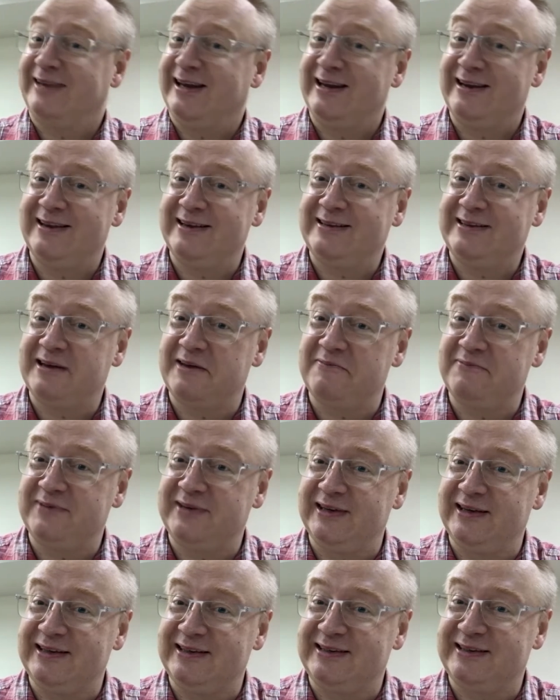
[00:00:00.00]
kid of the
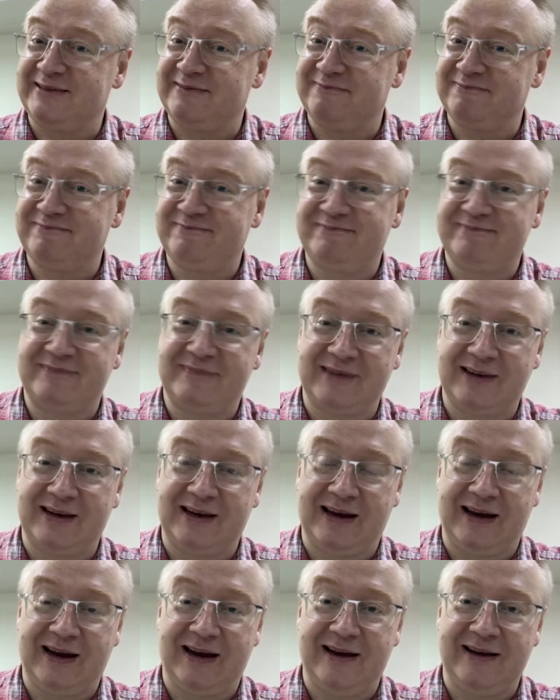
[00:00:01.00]
70s,
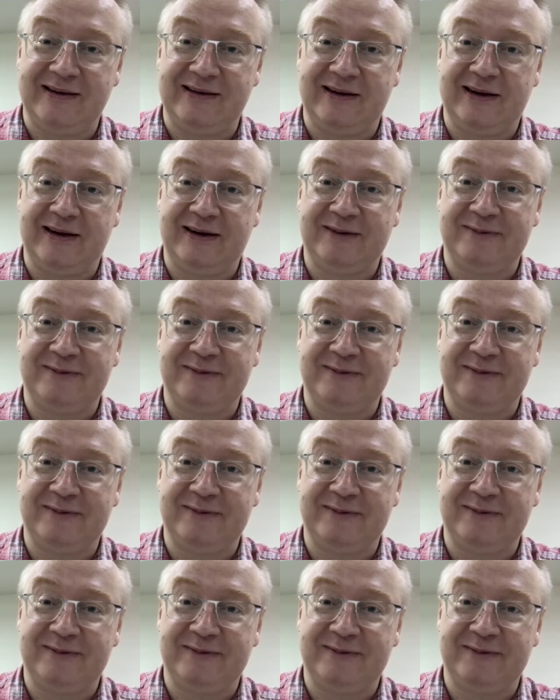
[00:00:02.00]
and